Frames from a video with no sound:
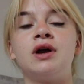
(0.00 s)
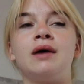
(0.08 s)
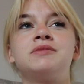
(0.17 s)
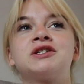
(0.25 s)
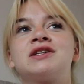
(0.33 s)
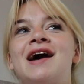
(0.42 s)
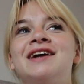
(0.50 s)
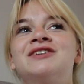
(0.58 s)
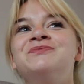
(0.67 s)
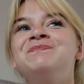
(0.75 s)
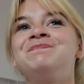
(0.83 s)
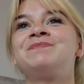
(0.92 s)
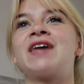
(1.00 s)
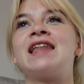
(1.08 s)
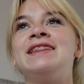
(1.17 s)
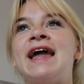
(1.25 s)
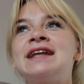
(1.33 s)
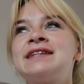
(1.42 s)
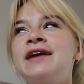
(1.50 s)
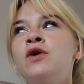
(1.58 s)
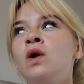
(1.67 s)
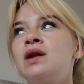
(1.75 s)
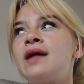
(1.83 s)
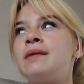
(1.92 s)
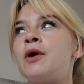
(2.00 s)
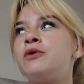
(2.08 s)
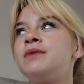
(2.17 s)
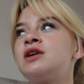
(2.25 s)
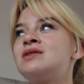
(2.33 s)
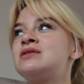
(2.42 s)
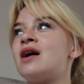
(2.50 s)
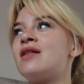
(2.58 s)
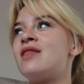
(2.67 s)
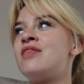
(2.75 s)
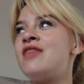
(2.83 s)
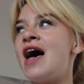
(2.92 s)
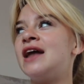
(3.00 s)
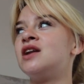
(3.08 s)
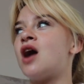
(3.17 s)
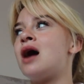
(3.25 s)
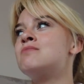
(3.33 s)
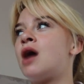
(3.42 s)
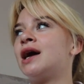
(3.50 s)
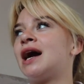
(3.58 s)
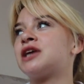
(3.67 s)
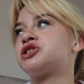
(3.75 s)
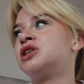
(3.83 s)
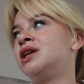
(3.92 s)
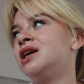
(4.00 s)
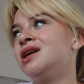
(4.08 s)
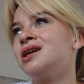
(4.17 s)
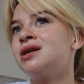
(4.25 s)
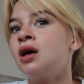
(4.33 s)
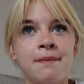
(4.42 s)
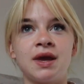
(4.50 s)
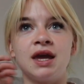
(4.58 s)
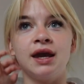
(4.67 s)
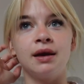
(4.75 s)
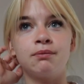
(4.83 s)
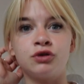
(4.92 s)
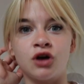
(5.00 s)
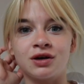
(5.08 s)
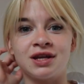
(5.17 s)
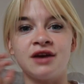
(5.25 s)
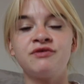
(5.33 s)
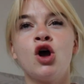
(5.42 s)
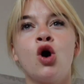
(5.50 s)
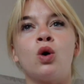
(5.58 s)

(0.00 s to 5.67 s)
I'm just like, let's stay in holiday mode because then I might actually try and be productive.